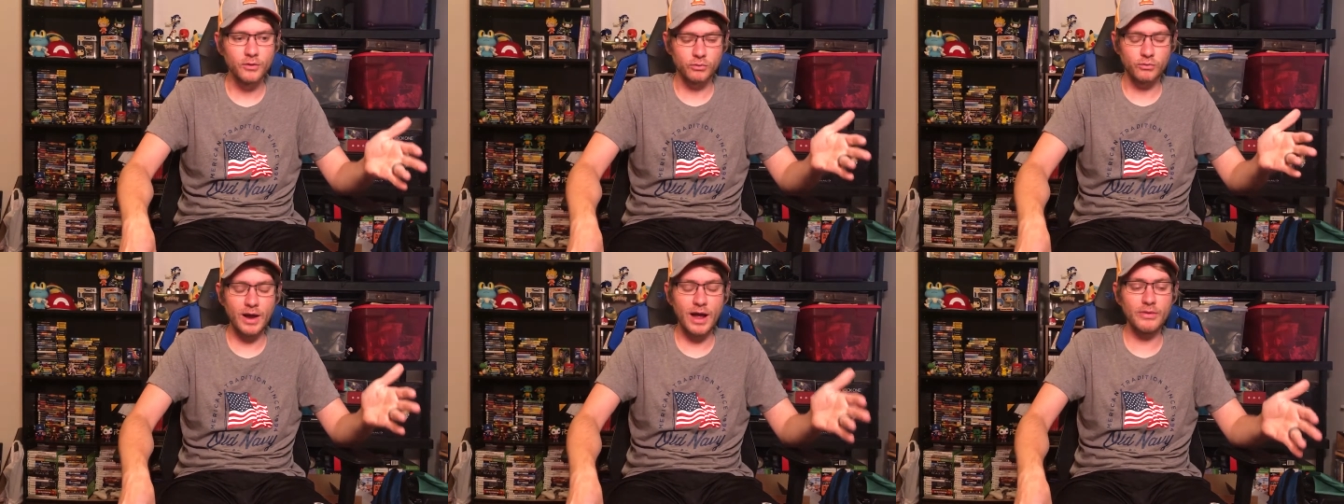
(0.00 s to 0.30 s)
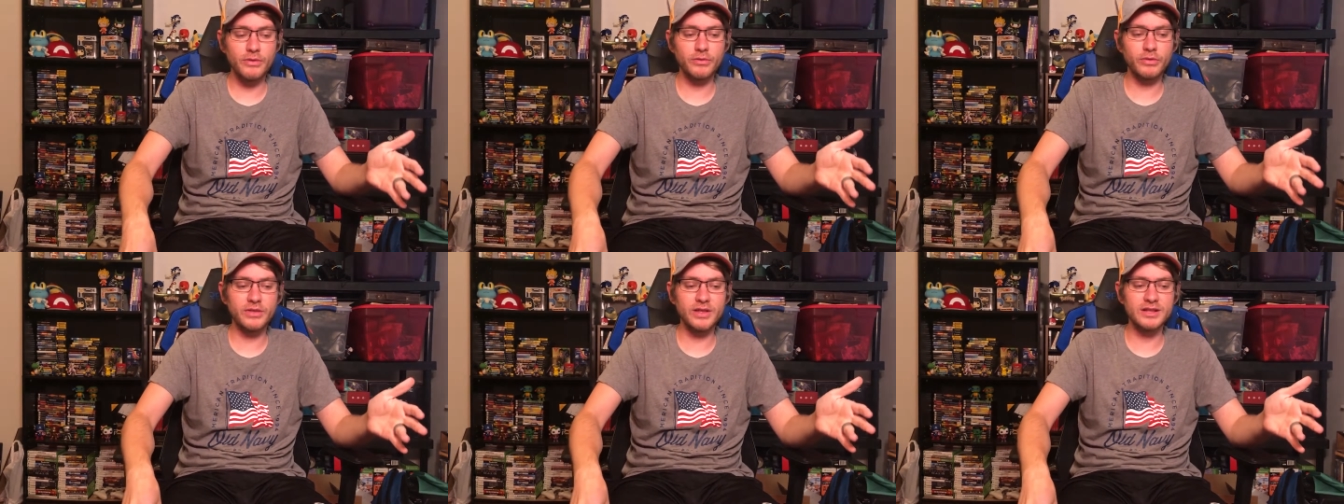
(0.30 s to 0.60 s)

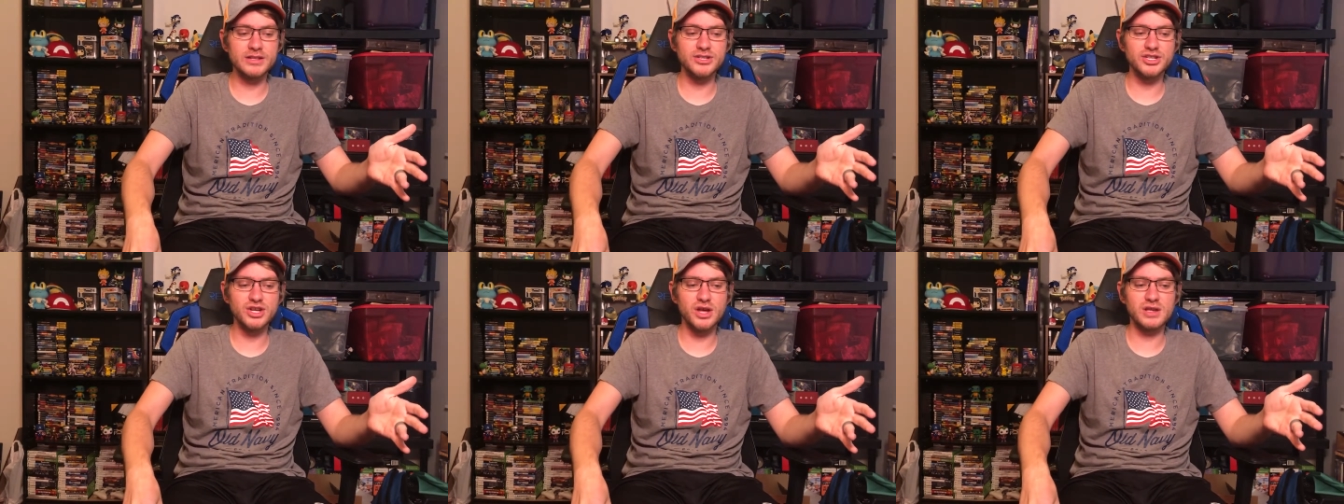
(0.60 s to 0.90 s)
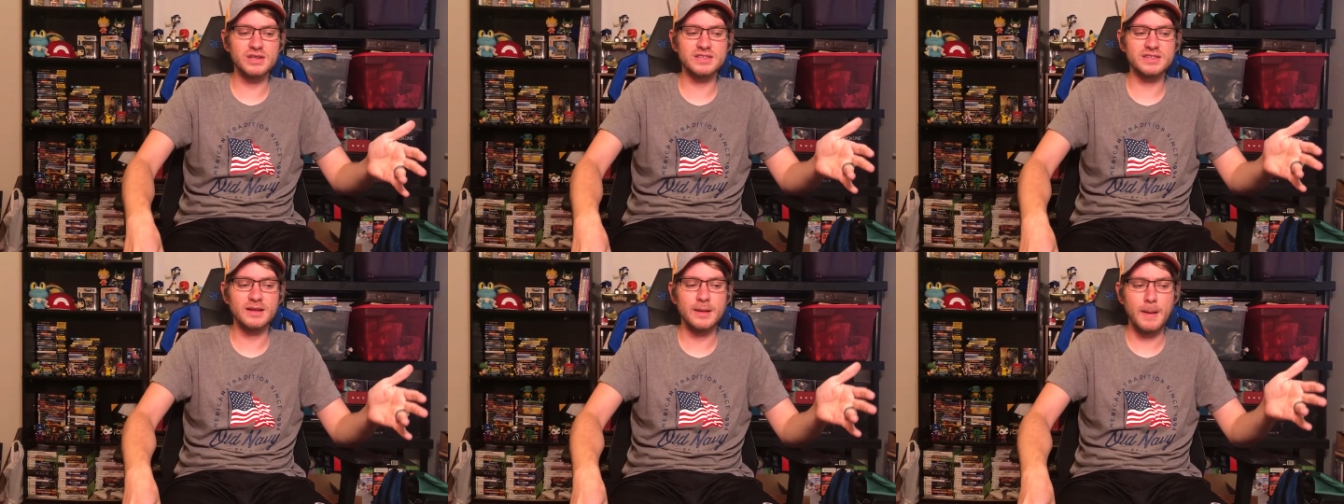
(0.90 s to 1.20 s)
rather than
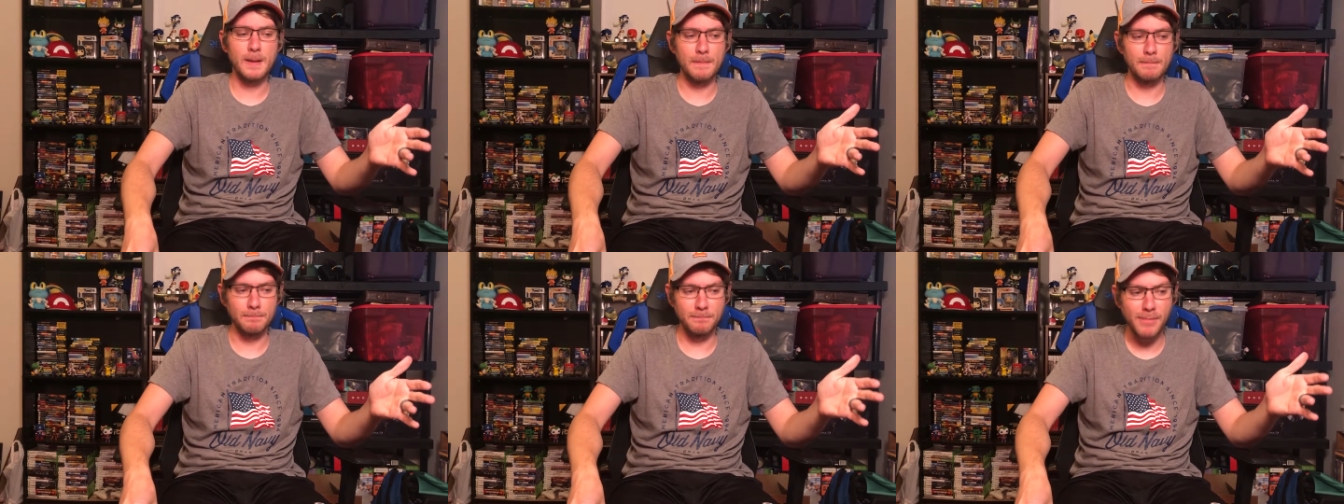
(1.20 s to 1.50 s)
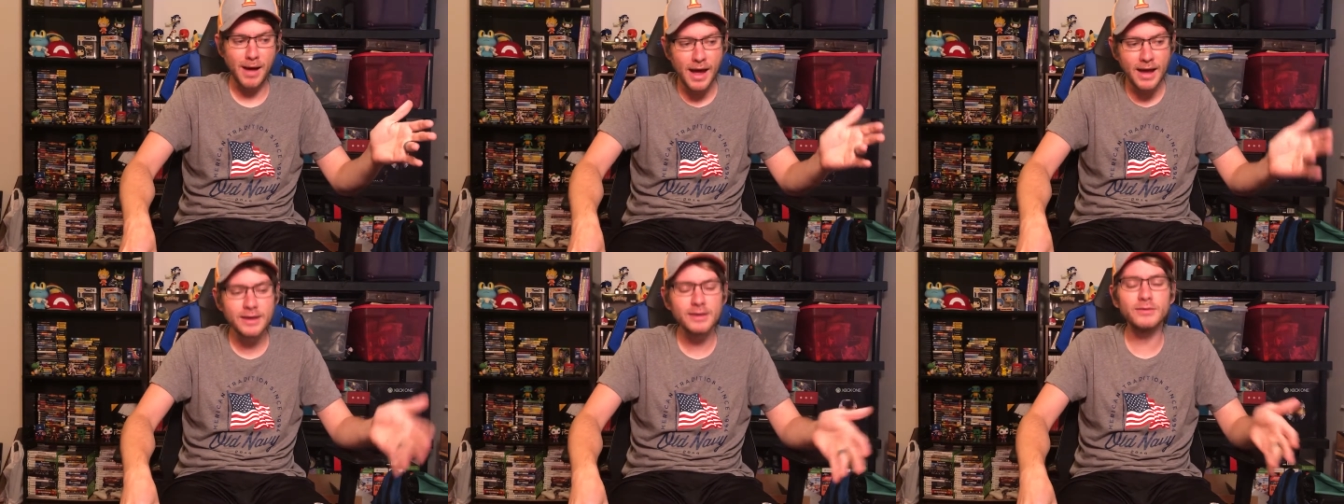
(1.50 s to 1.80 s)
just
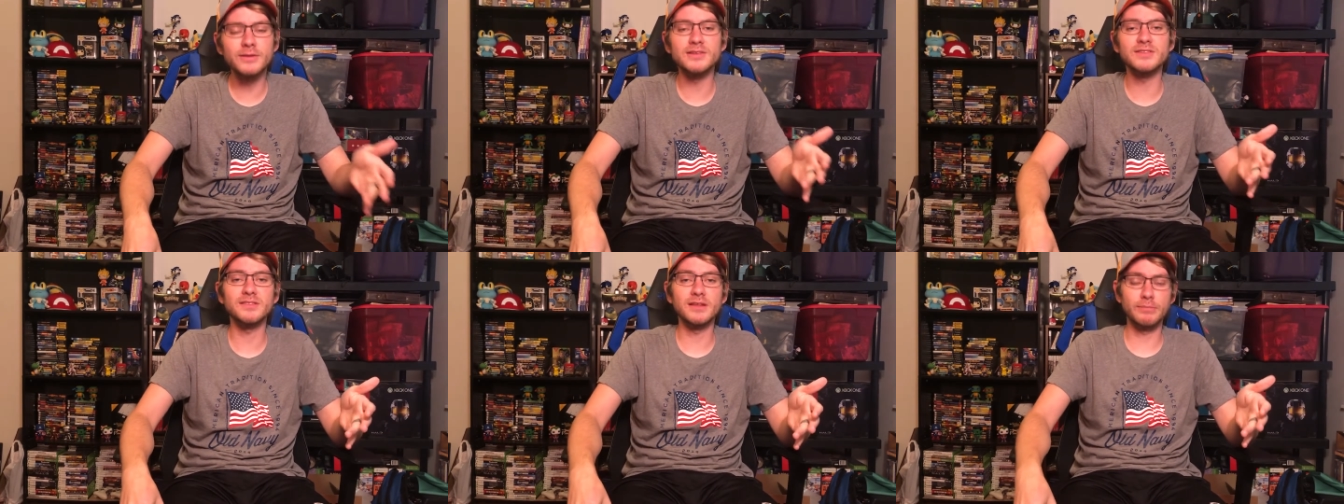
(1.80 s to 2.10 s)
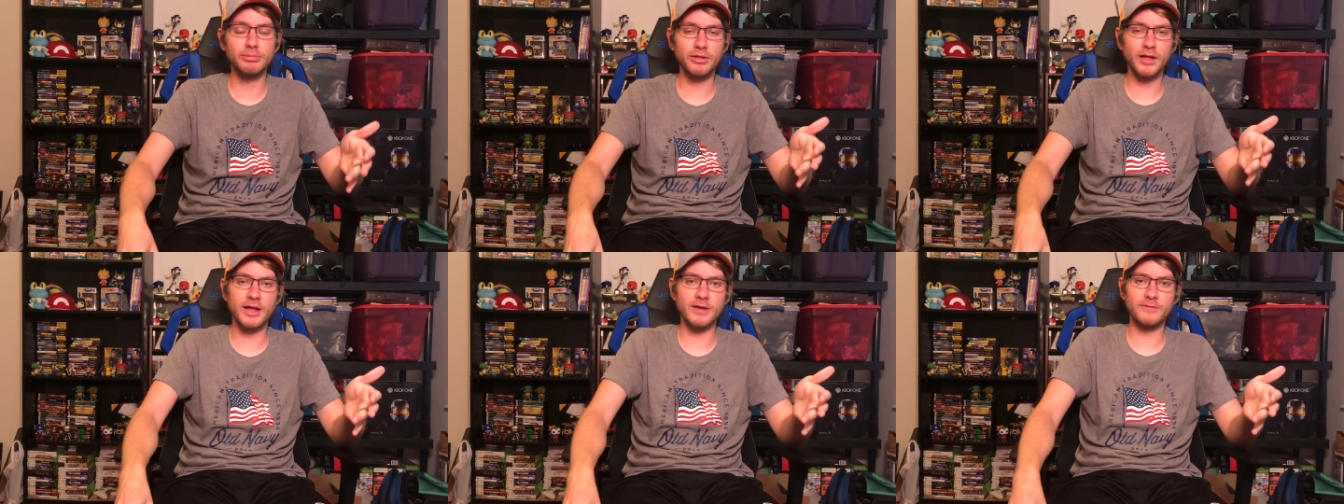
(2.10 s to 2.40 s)
mindlessly
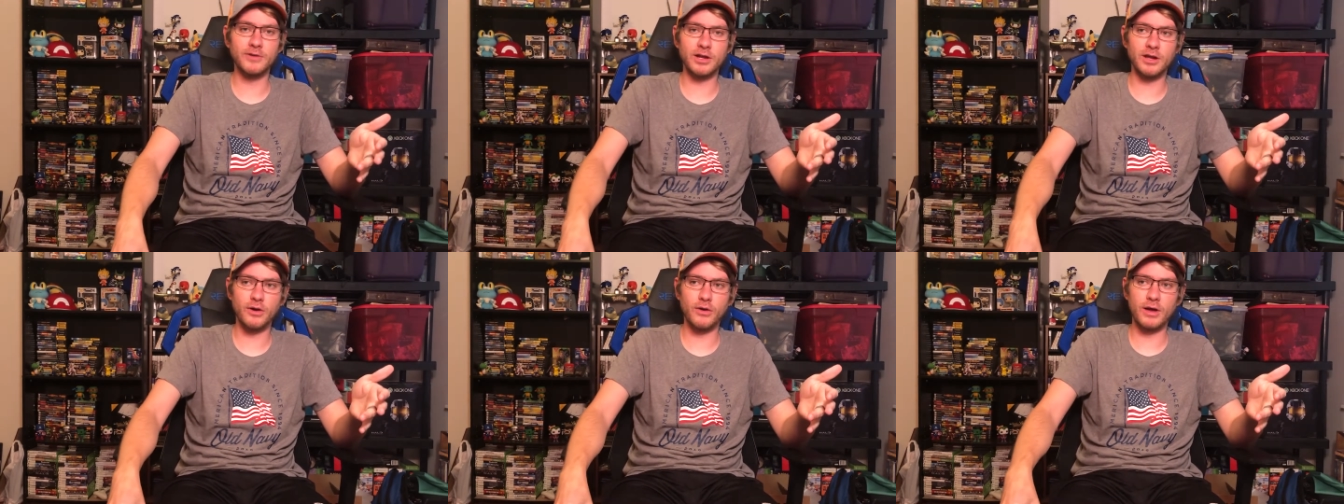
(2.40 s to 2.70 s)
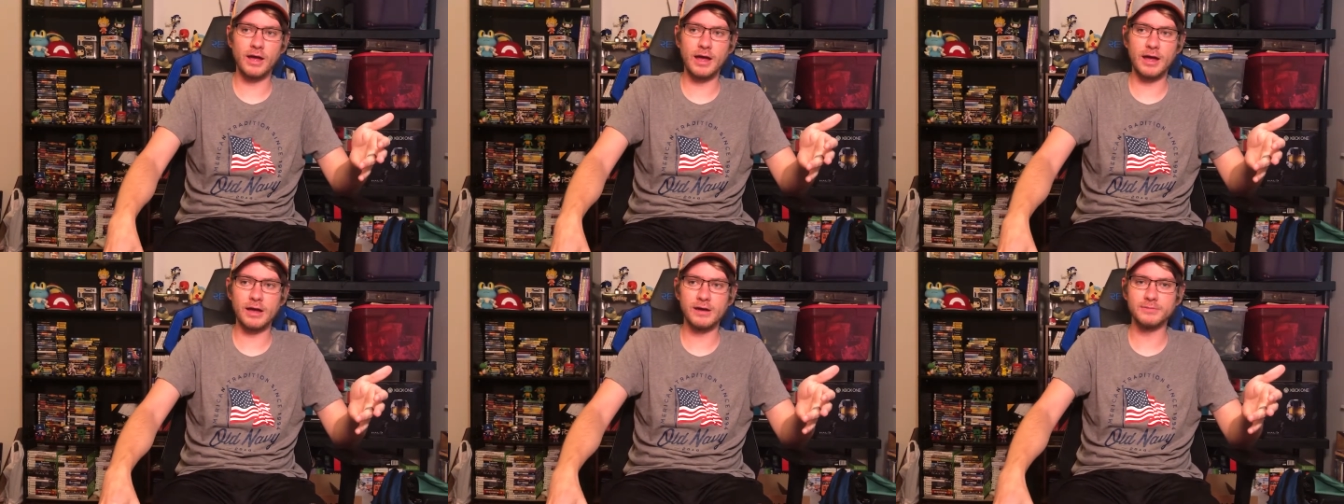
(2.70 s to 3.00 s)
play video
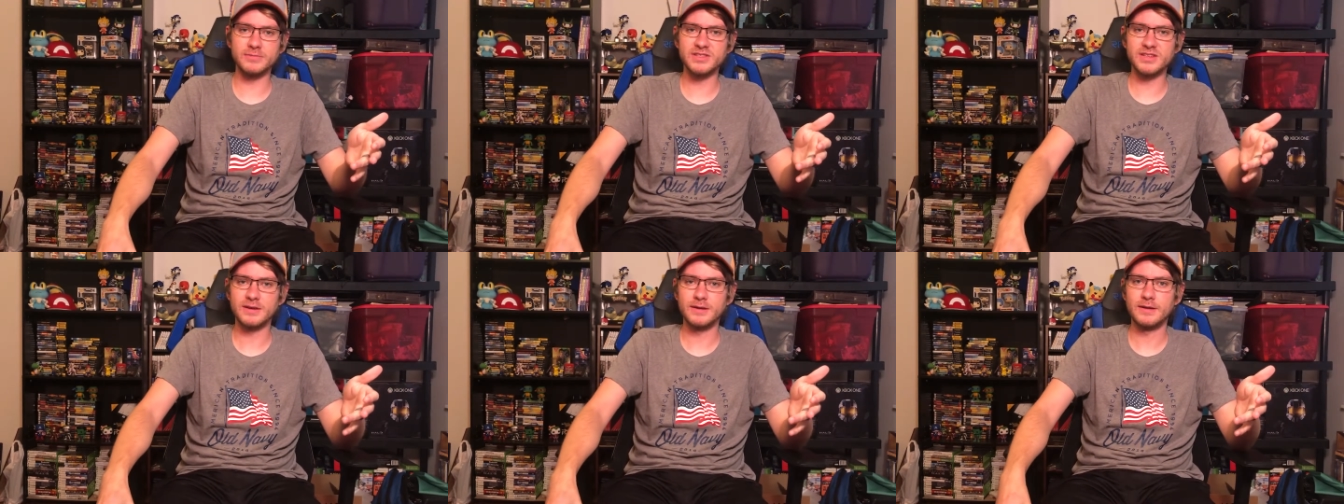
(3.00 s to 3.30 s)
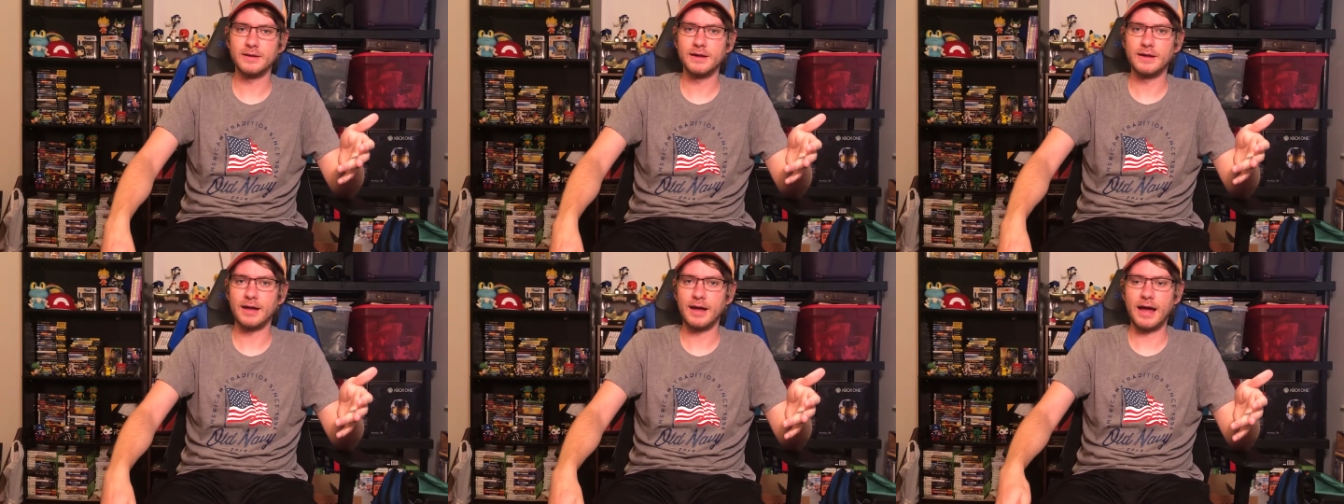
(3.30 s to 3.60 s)
games.
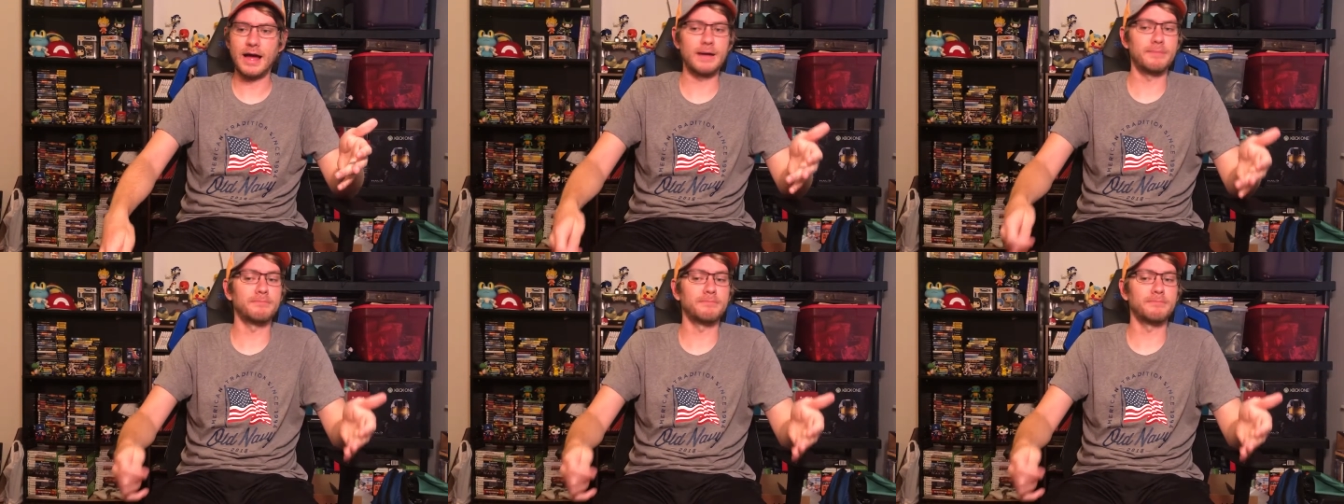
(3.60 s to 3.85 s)
I